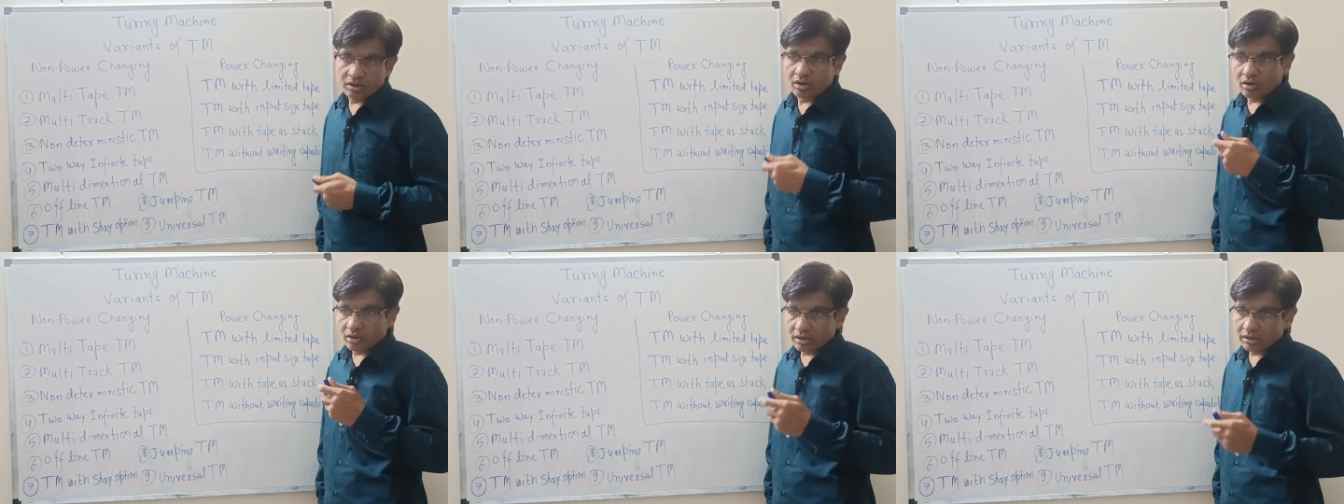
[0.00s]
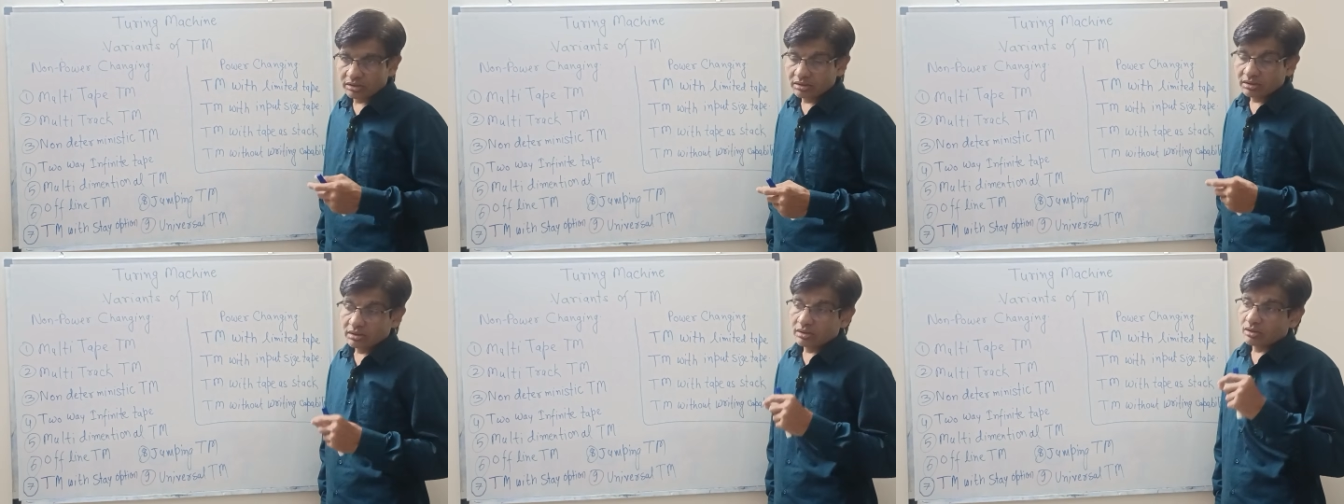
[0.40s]

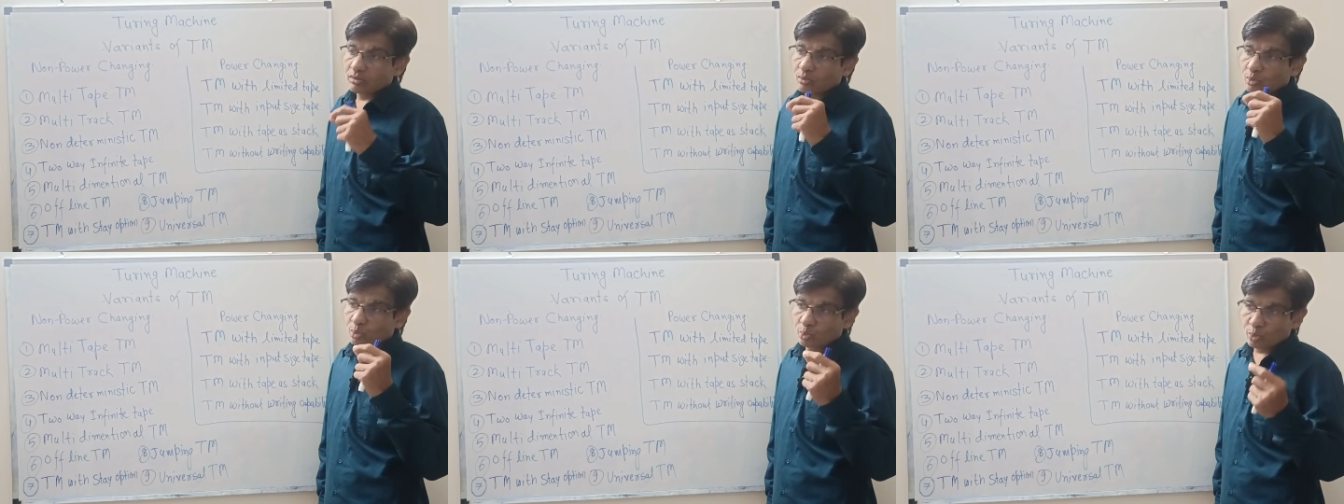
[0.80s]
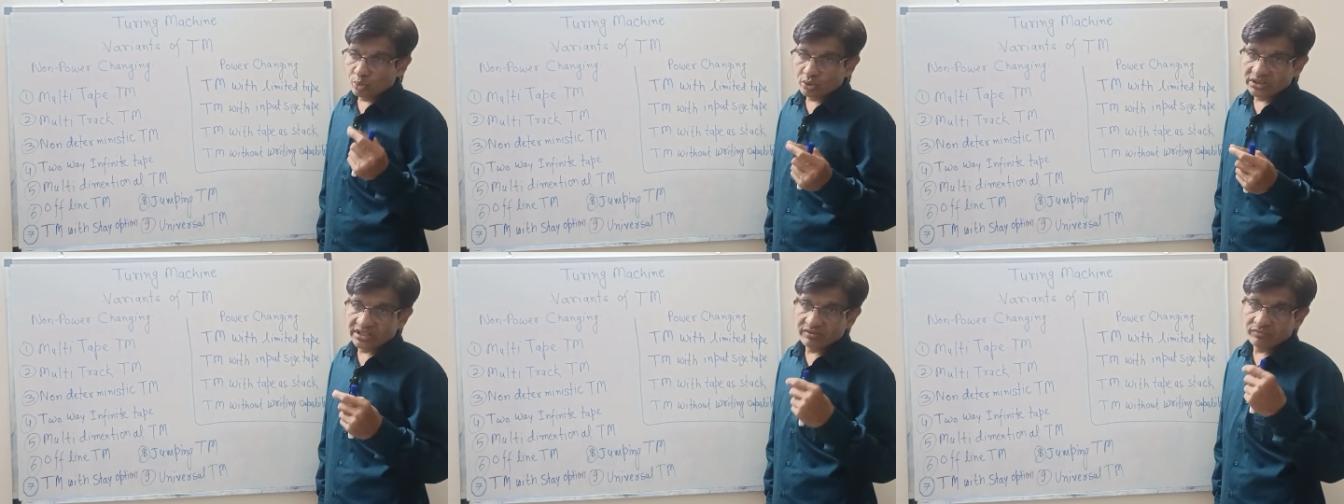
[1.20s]
or
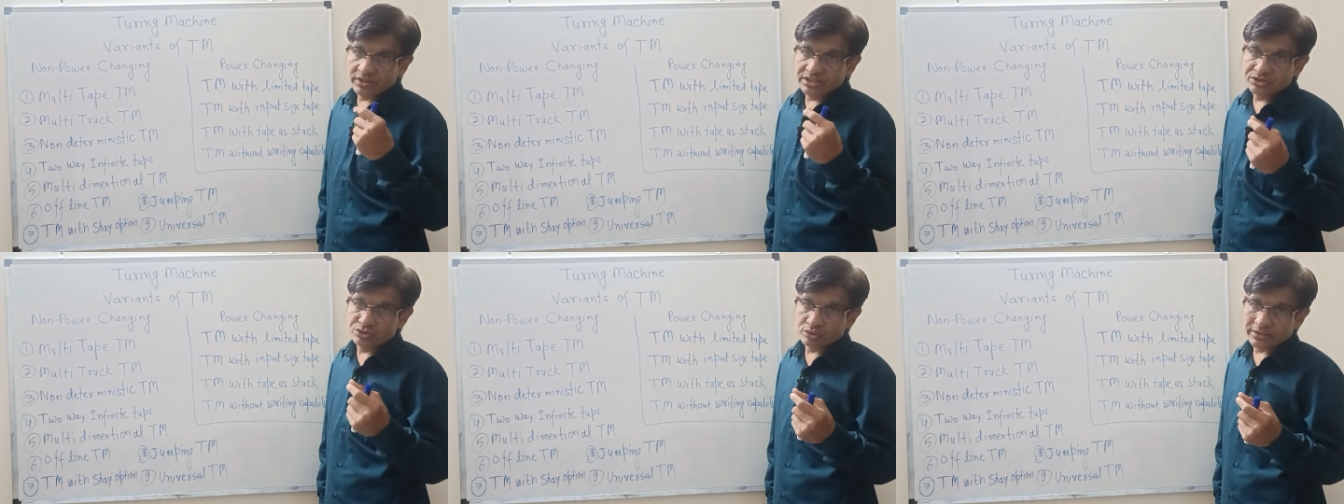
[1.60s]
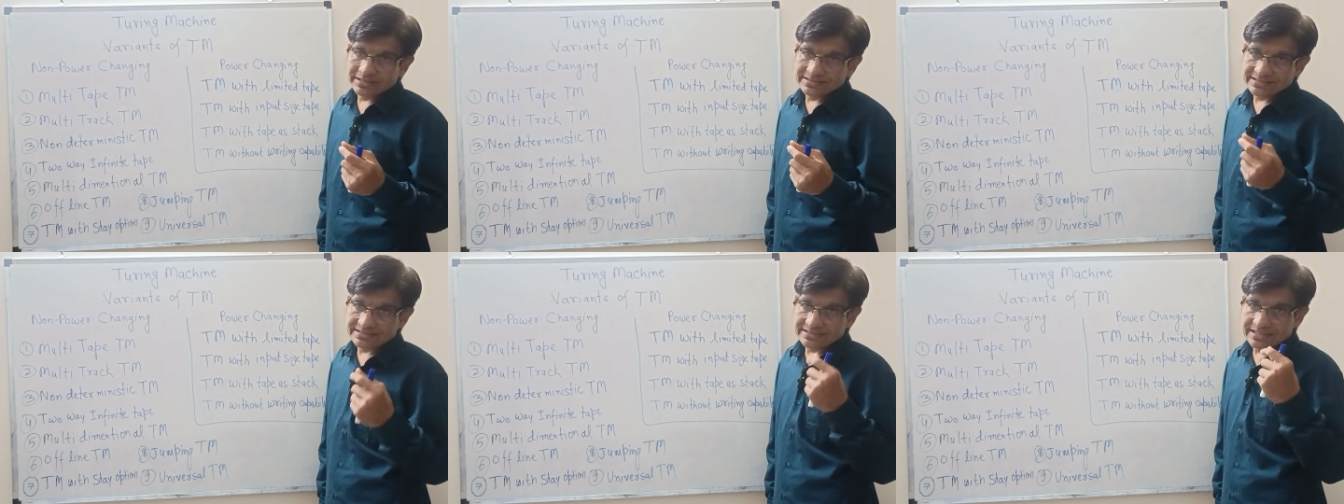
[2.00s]
more than one
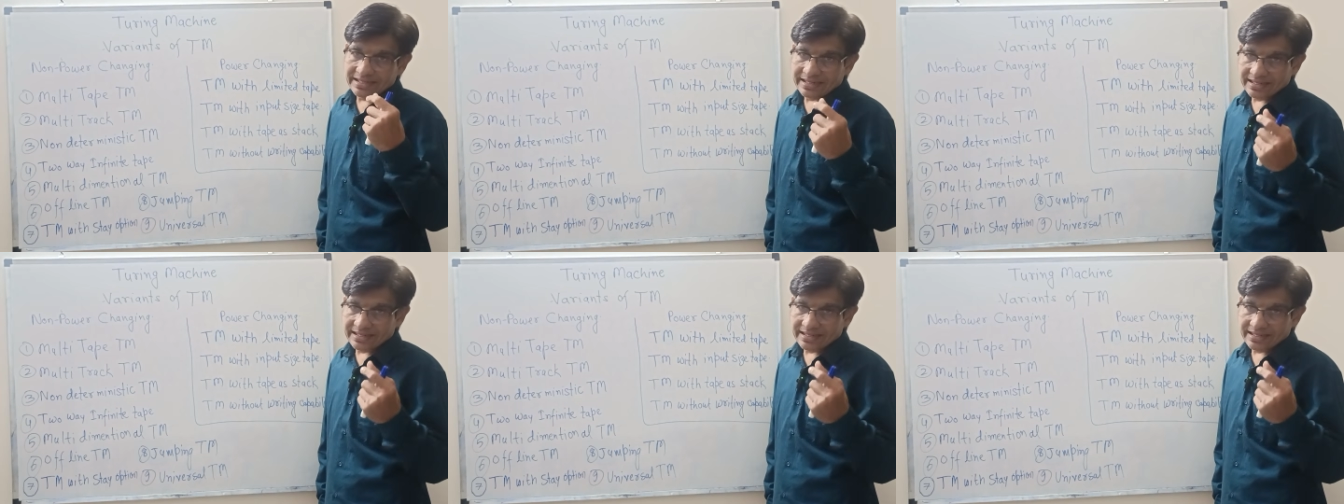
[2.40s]
choices